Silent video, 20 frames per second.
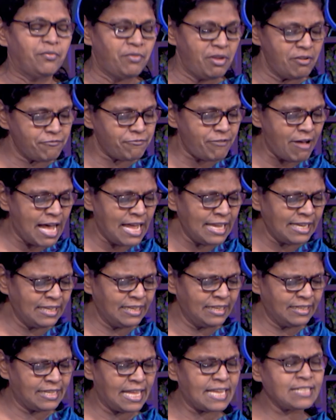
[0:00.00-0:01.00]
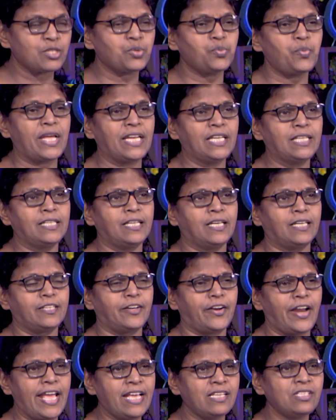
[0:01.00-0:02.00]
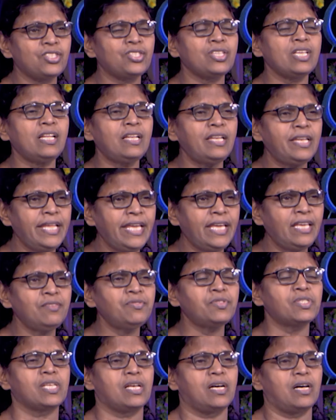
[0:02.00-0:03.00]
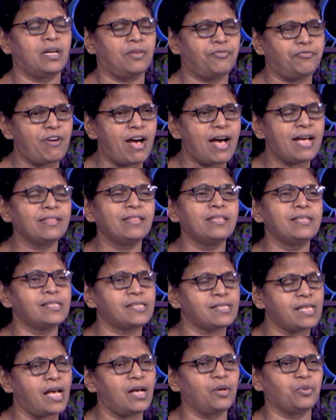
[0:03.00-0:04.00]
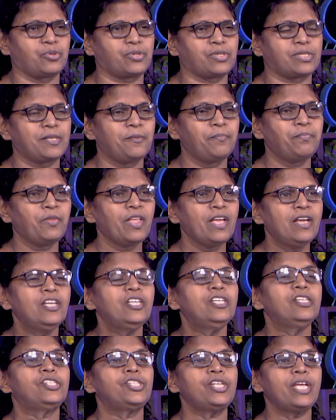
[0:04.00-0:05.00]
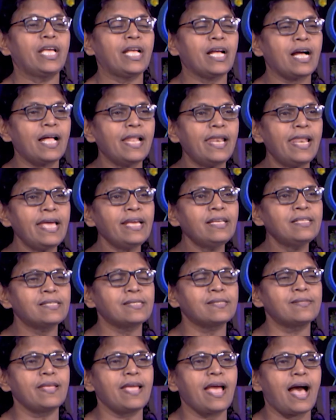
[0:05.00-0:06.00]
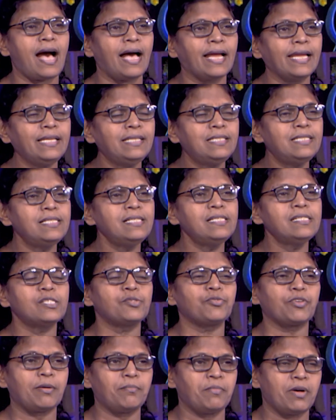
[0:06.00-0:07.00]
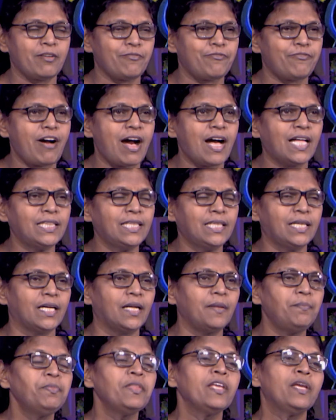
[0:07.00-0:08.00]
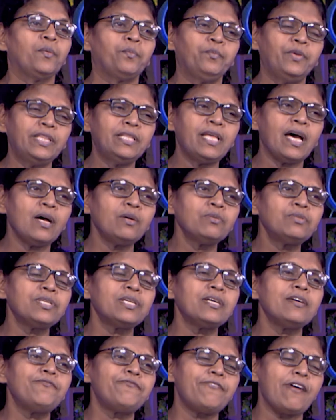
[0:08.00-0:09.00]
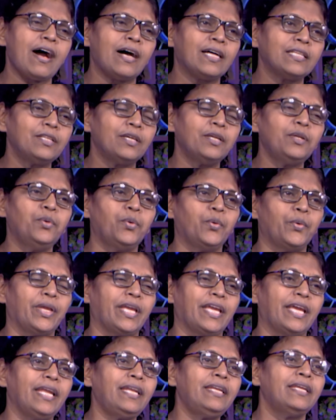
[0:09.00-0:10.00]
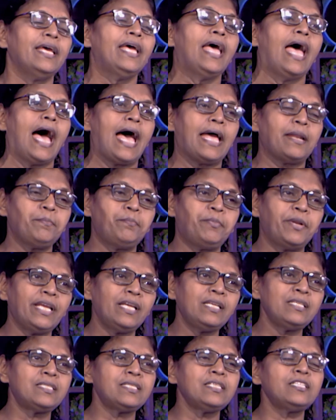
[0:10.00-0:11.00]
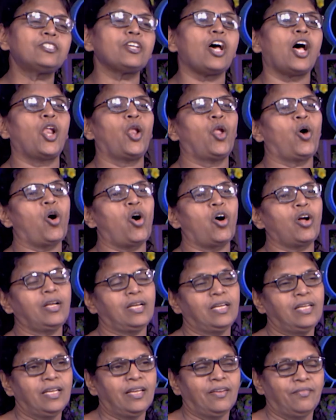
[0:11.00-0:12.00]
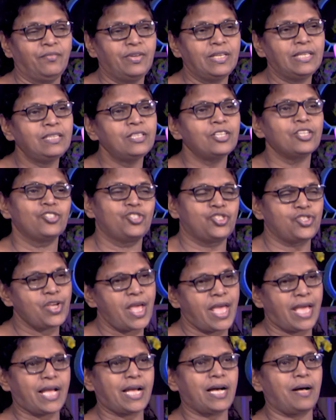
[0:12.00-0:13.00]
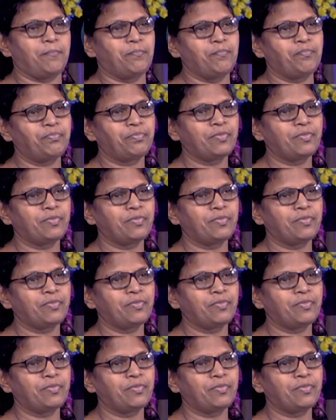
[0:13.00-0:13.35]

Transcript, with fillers: we find that when uh, Rachel leaves her father's house, she collects the idols from her father without her father knowing it and brings it along with Jacob.